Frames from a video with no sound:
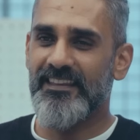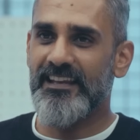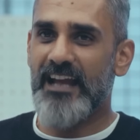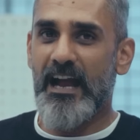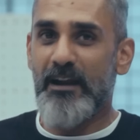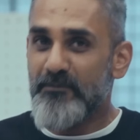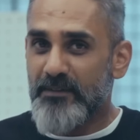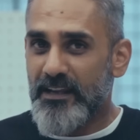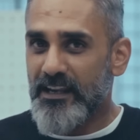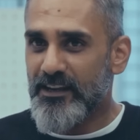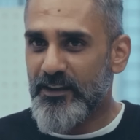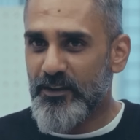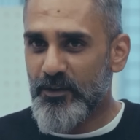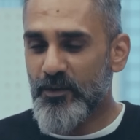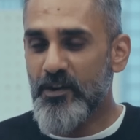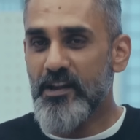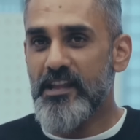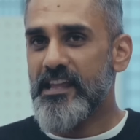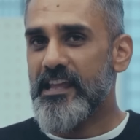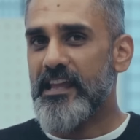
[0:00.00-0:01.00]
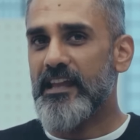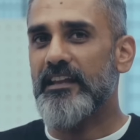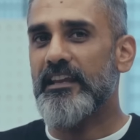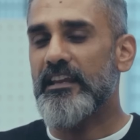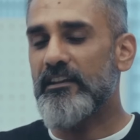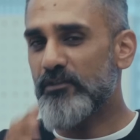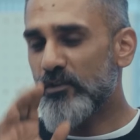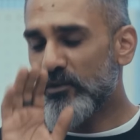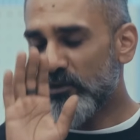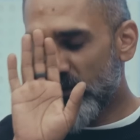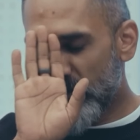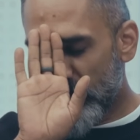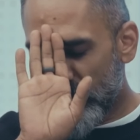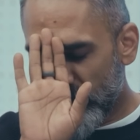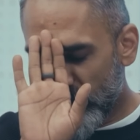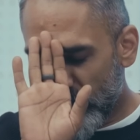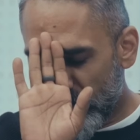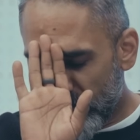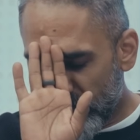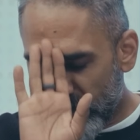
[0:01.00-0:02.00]
I'm telling you, if you
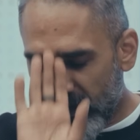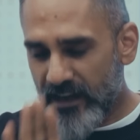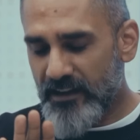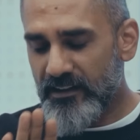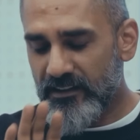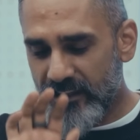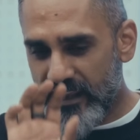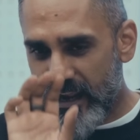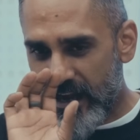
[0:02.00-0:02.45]
forget the